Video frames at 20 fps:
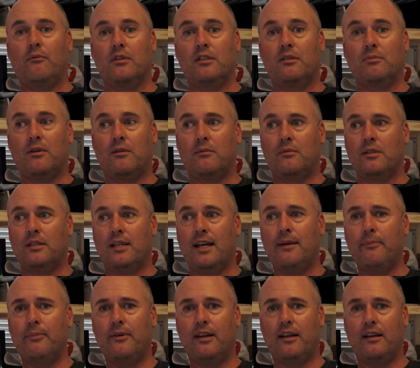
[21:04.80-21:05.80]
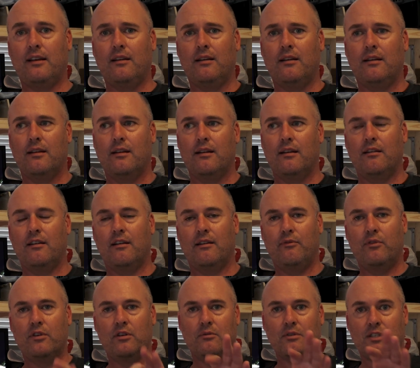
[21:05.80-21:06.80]
was what was happening, and I
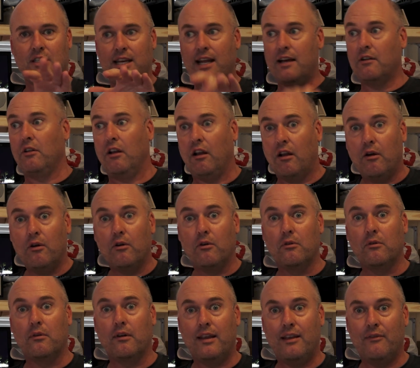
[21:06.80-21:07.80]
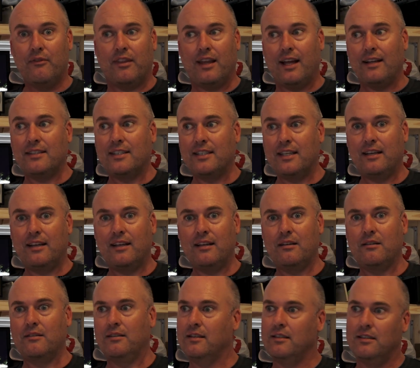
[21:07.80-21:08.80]
thought it was down low, even that setting,
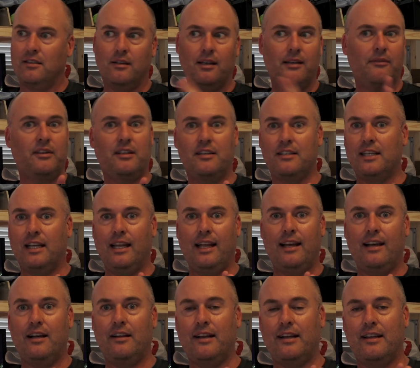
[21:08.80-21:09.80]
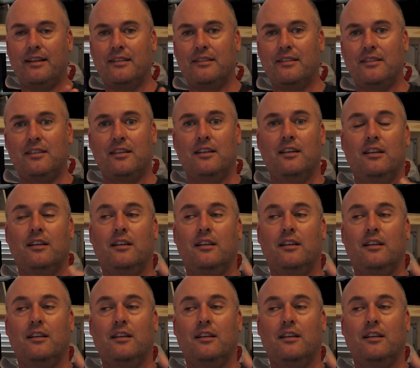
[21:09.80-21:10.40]
because it's not even as loud as,